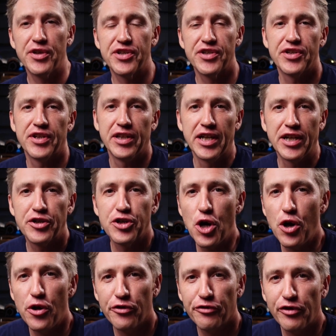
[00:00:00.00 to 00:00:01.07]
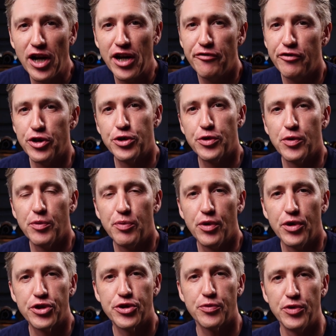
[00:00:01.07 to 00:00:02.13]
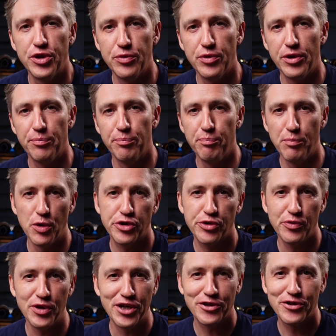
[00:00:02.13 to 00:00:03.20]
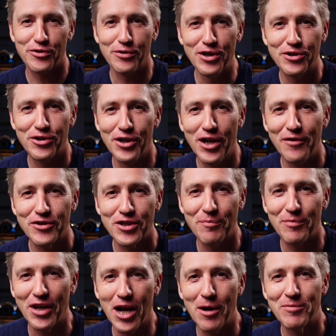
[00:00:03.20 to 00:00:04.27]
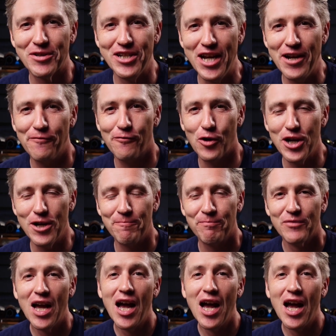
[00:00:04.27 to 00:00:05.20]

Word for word: This is a link to all the Friday fishing reports. We do it most weeks, so I should have something up to date for you.